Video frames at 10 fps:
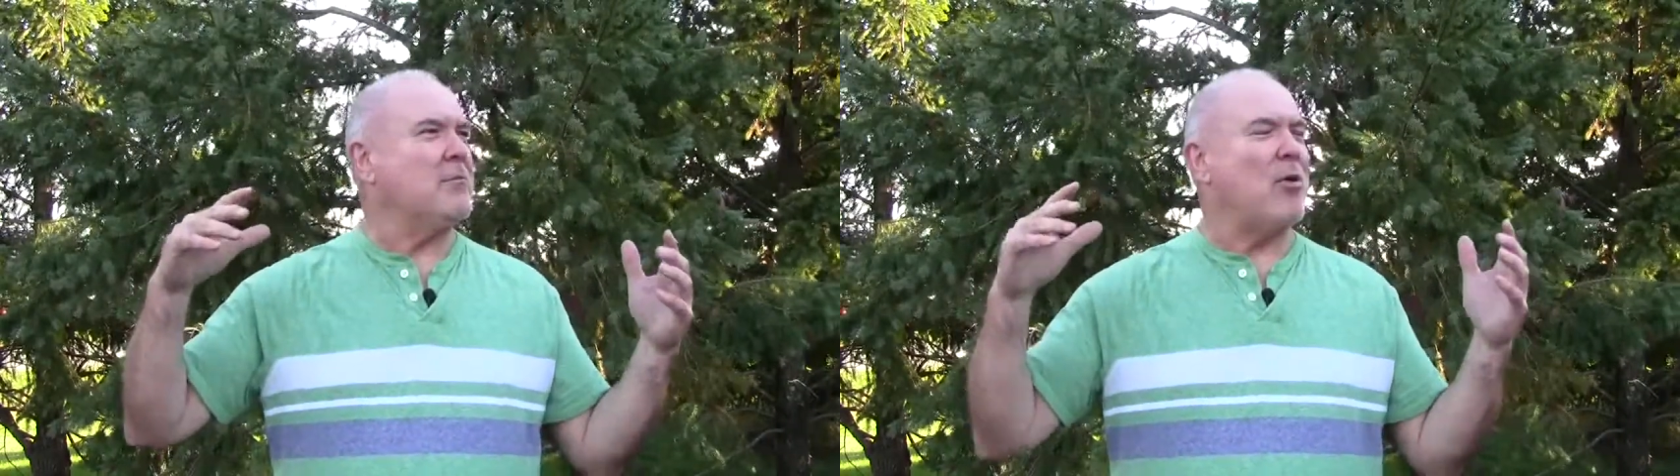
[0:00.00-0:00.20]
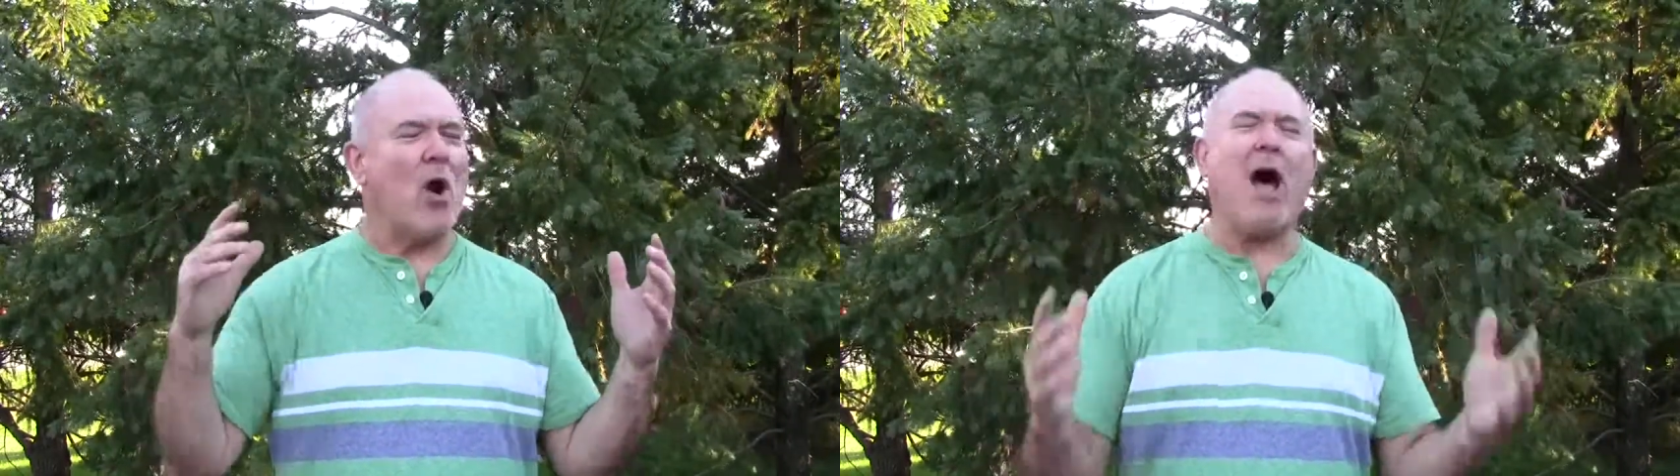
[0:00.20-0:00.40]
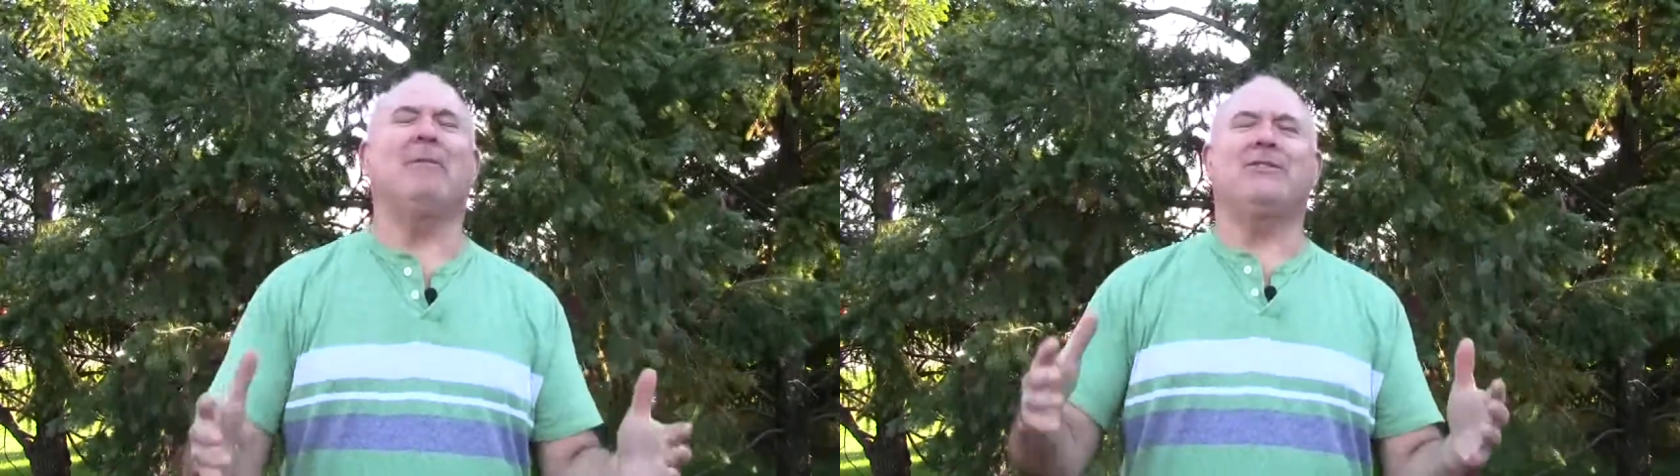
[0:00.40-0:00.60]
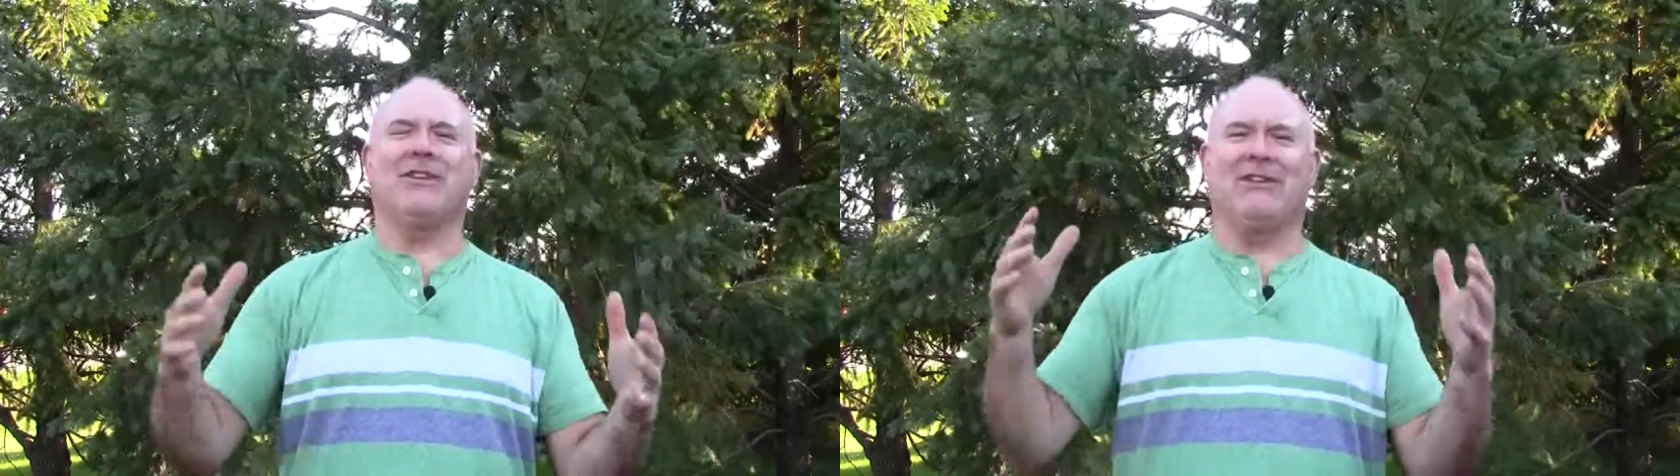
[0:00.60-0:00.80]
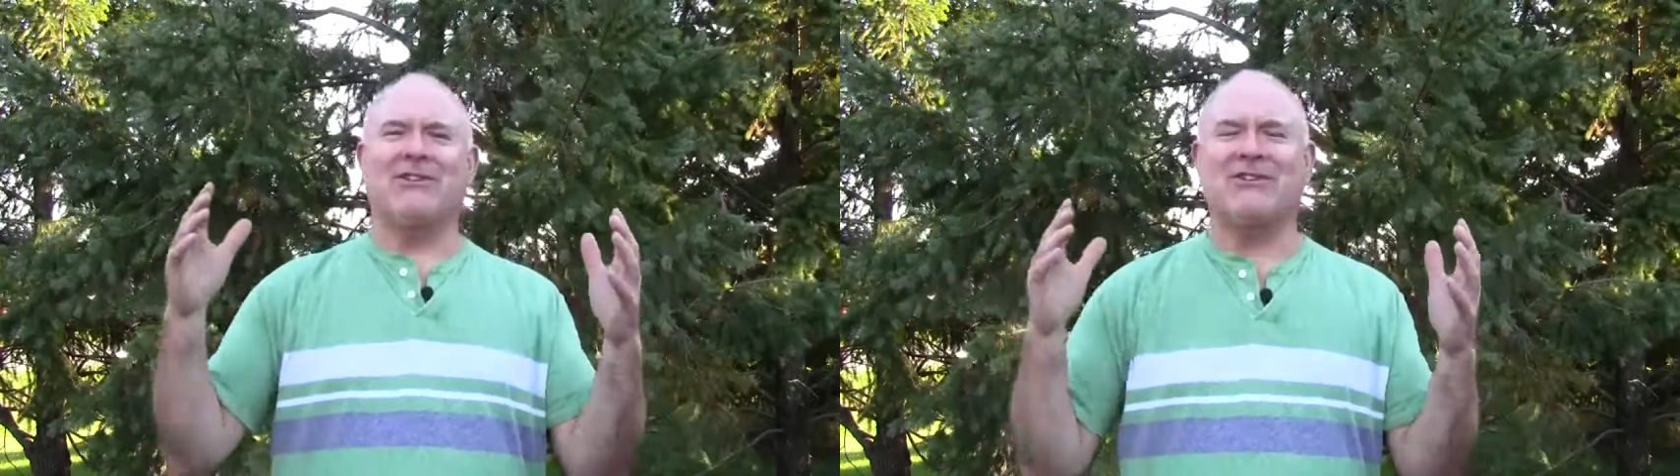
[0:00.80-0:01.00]

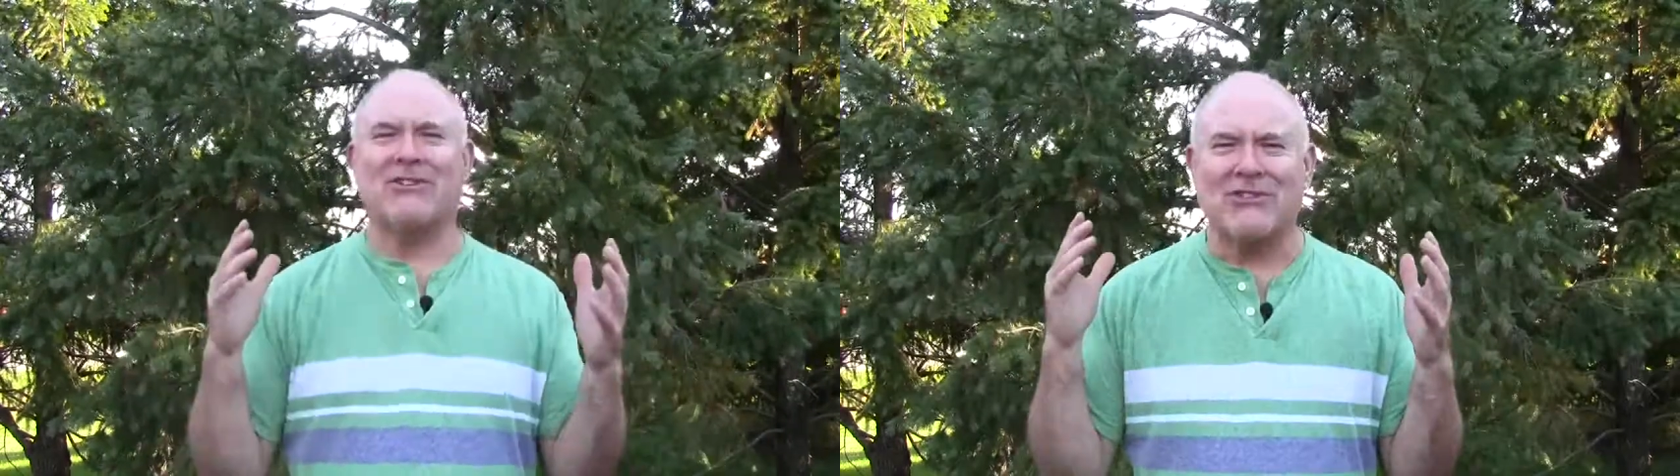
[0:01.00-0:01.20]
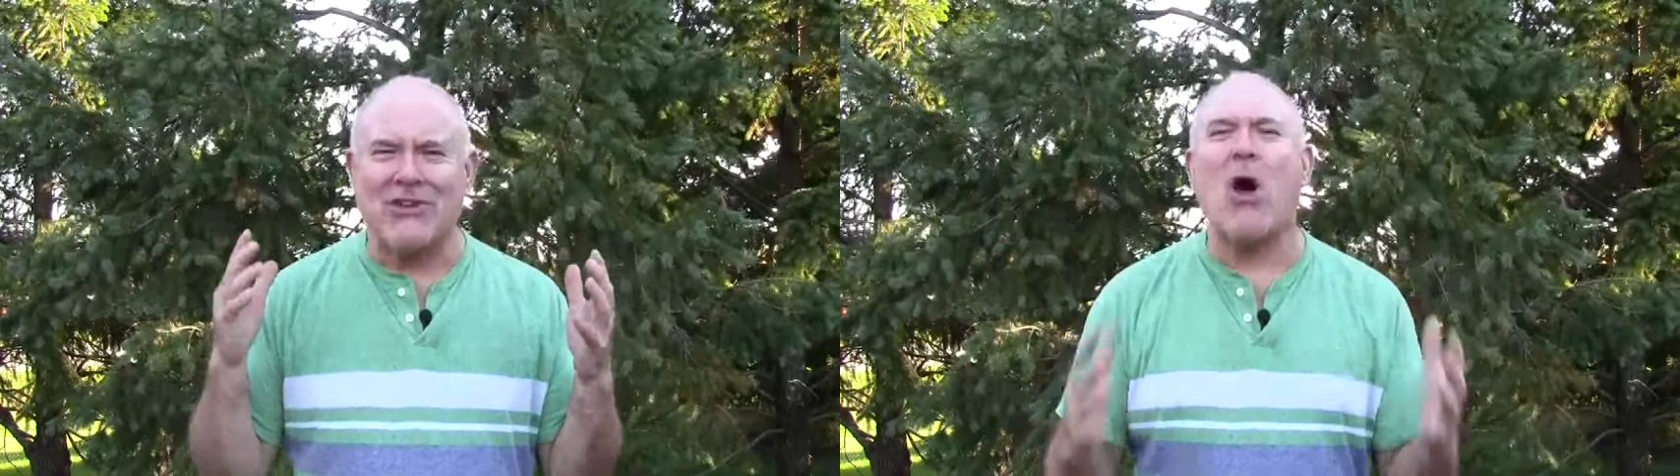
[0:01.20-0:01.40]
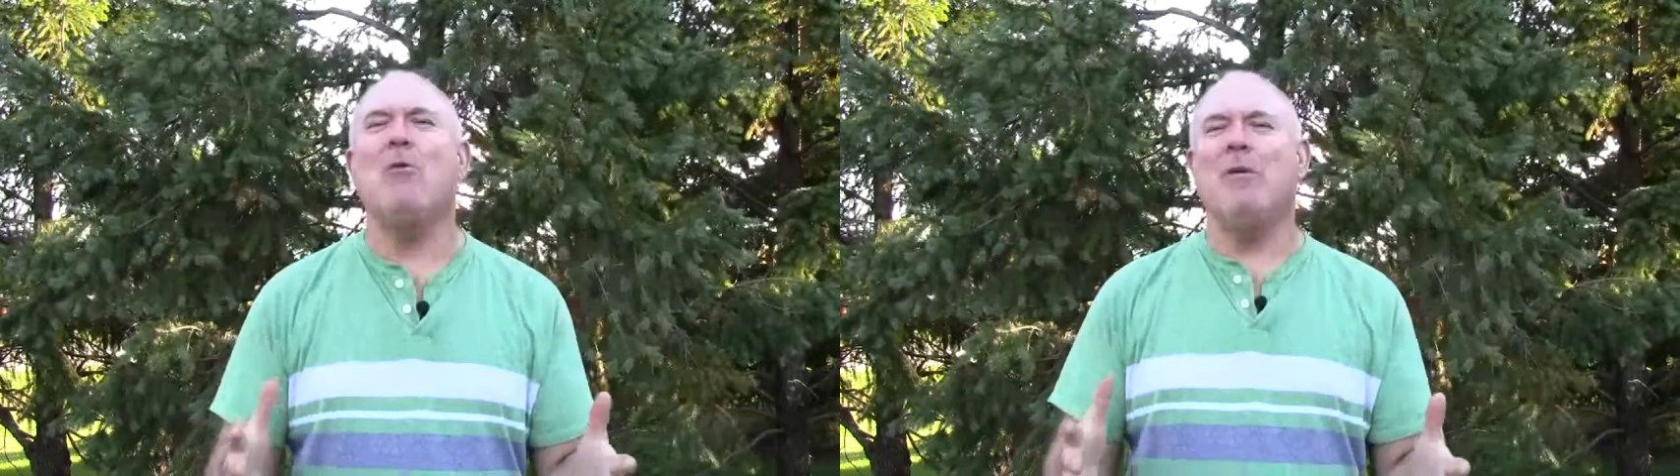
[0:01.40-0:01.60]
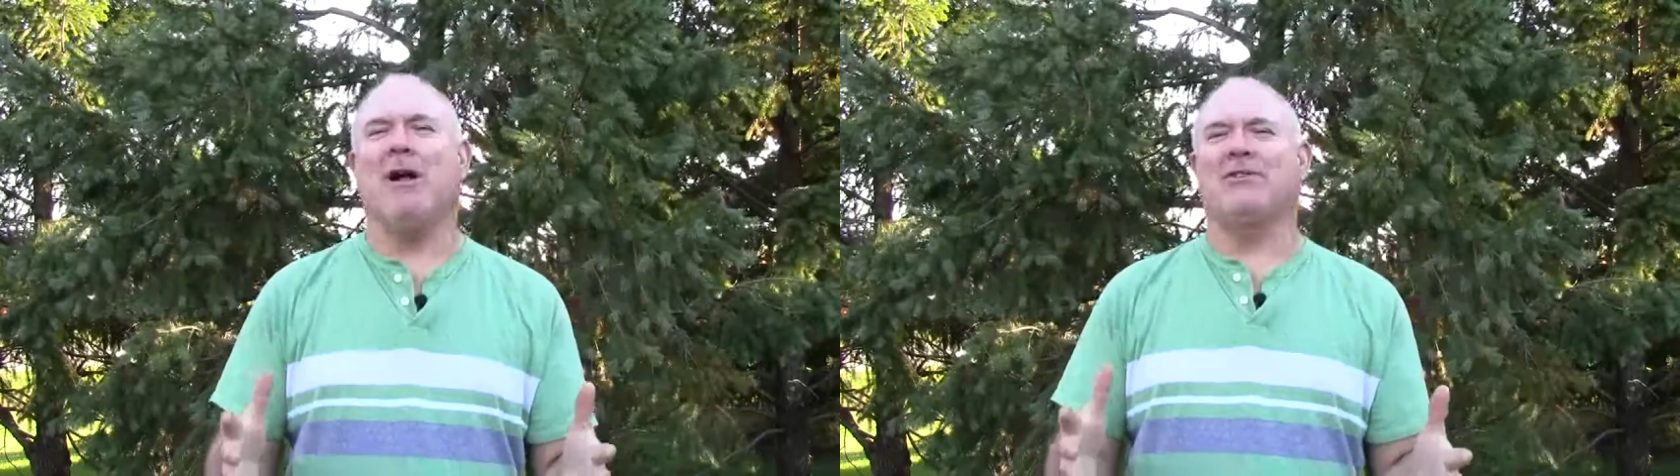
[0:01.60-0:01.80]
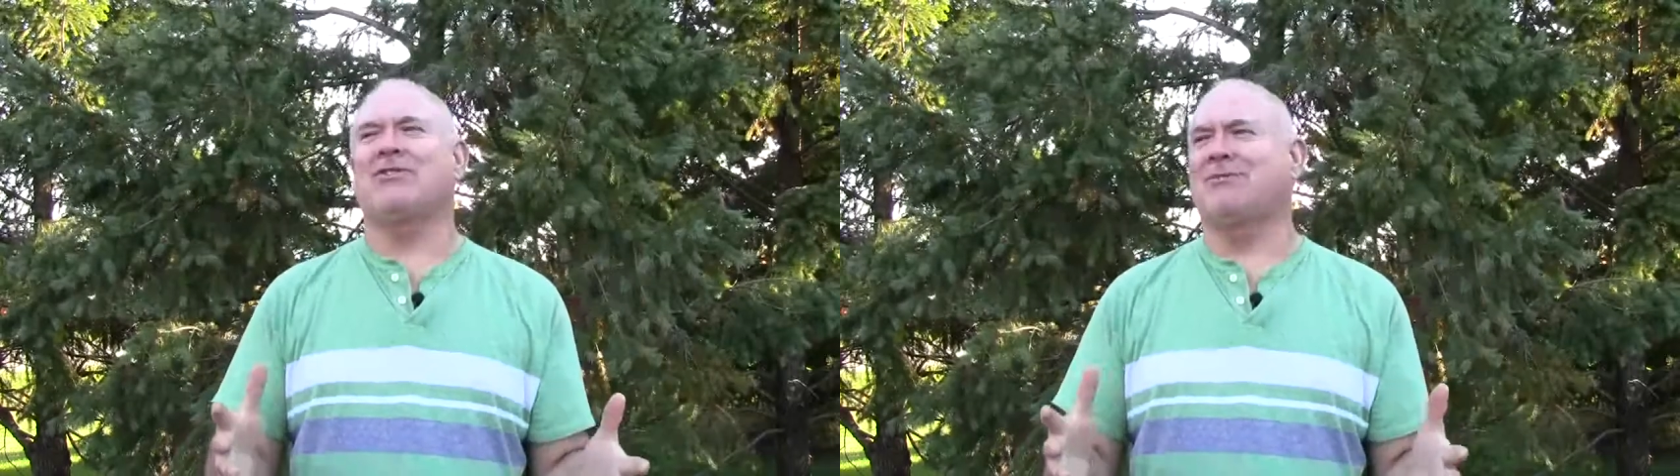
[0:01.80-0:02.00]
promising so
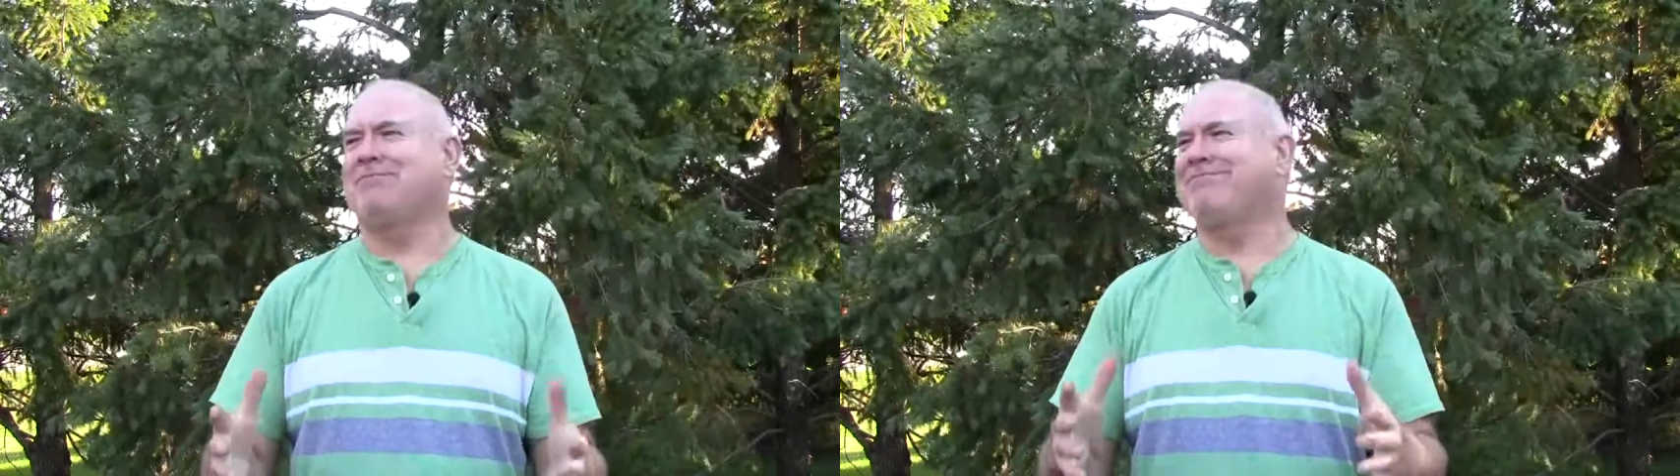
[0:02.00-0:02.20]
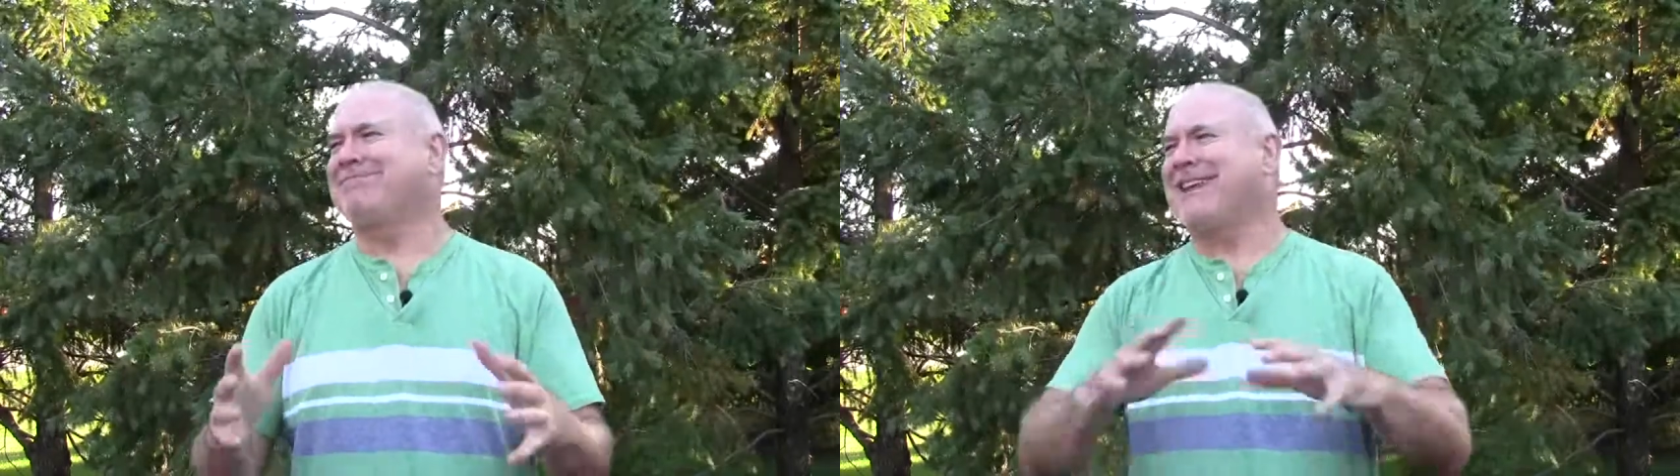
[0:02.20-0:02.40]
much